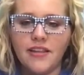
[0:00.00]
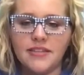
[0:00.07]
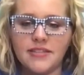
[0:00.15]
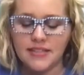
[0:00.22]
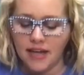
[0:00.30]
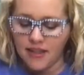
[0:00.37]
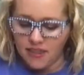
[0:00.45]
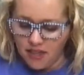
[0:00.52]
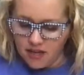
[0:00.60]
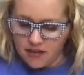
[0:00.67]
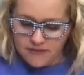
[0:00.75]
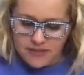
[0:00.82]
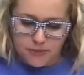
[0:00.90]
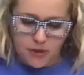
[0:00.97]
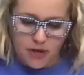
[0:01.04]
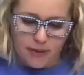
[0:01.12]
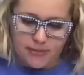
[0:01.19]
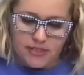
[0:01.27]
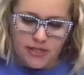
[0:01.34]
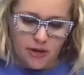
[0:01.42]
this because i love some
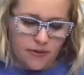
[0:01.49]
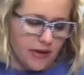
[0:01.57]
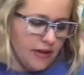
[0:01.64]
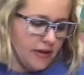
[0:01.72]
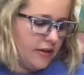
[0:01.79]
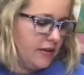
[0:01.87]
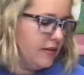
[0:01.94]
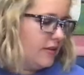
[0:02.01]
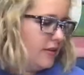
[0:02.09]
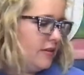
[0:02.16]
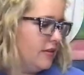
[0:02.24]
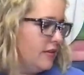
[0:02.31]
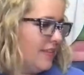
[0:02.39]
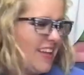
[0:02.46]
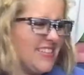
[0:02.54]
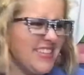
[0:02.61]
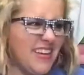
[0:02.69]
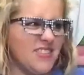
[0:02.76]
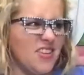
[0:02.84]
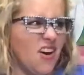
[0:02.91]
grape soda that
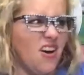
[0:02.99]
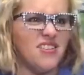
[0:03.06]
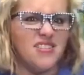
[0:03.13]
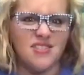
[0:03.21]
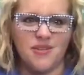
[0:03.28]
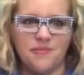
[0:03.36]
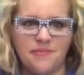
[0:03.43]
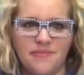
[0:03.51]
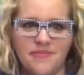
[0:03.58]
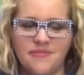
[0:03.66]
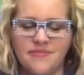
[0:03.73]
sounds awesome